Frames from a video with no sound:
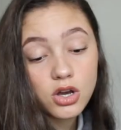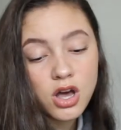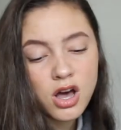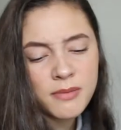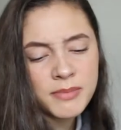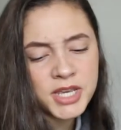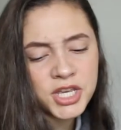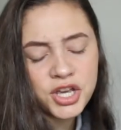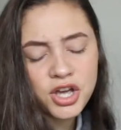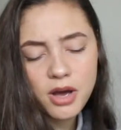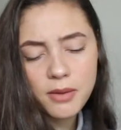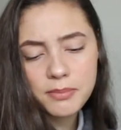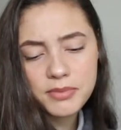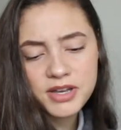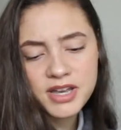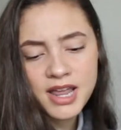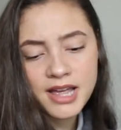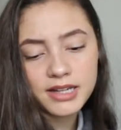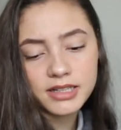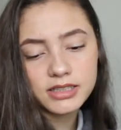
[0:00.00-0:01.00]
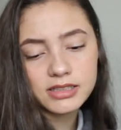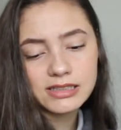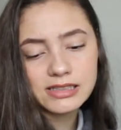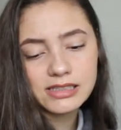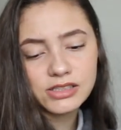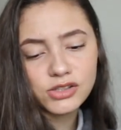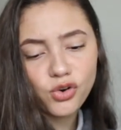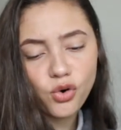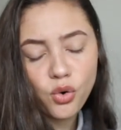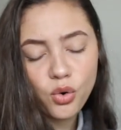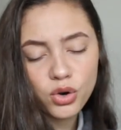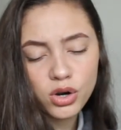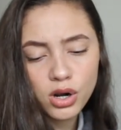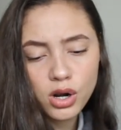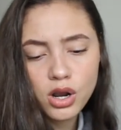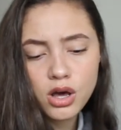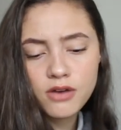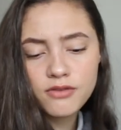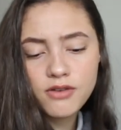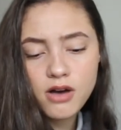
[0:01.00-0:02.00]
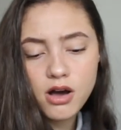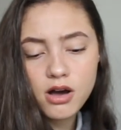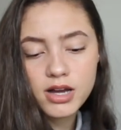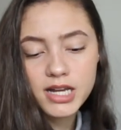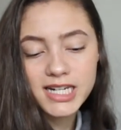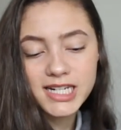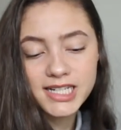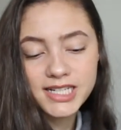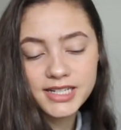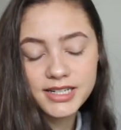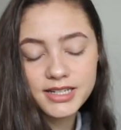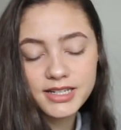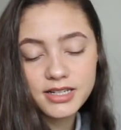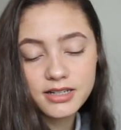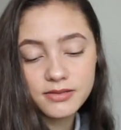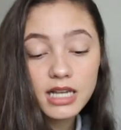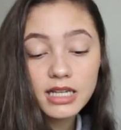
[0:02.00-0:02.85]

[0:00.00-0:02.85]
Coming up next on Love Island.